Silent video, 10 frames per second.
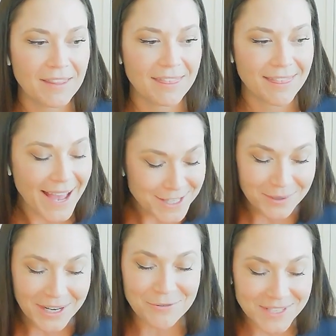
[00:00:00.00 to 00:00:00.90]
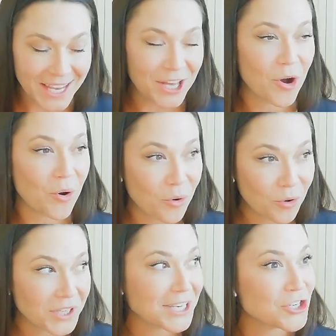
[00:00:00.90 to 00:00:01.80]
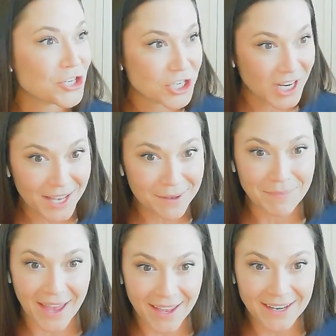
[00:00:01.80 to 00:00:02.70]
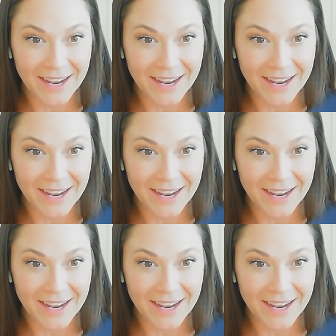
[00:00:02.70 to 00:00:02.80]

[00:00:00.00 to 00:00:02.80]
that's when I was like, holy shit, man!